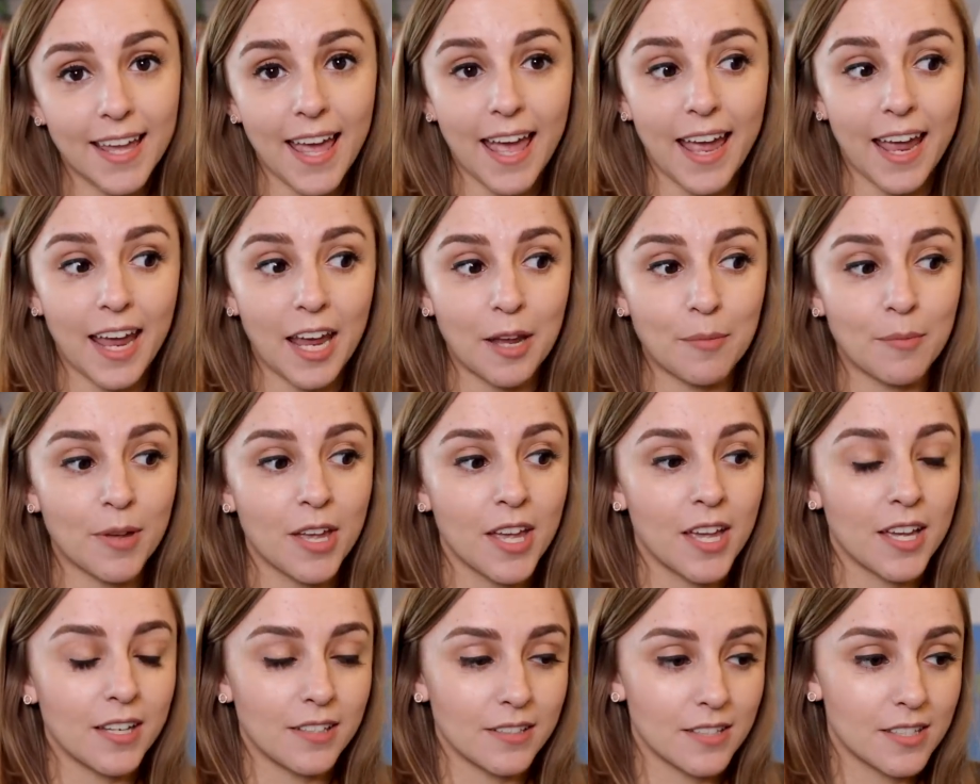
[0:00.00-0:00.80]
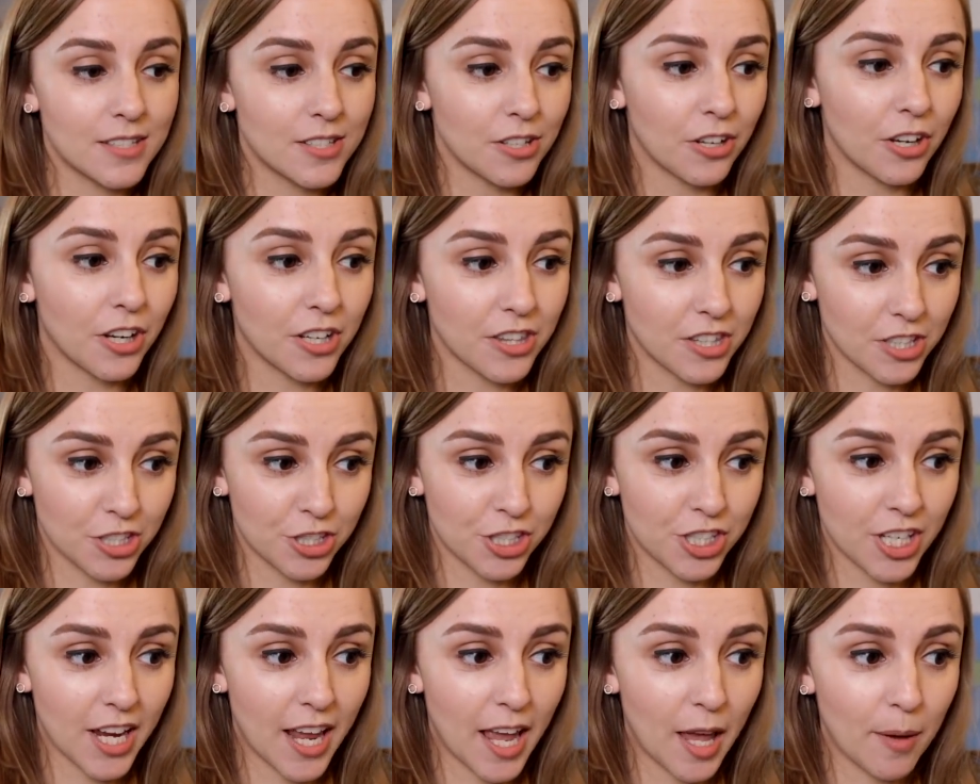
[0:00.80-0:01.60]
came and sunk the
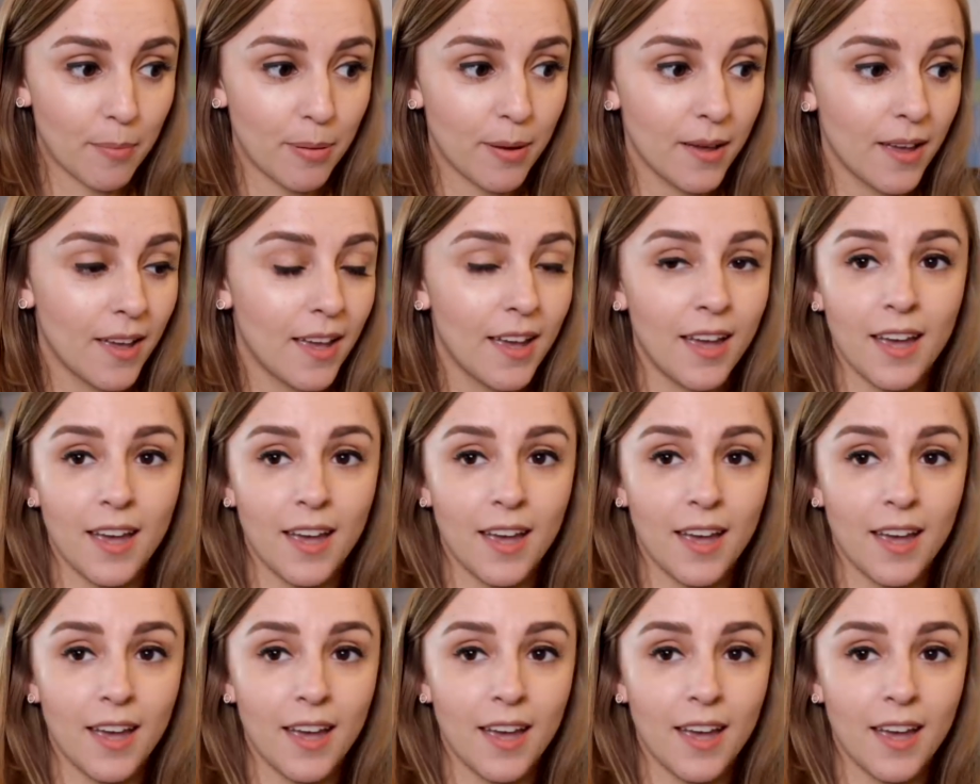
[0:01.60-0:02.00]
ship.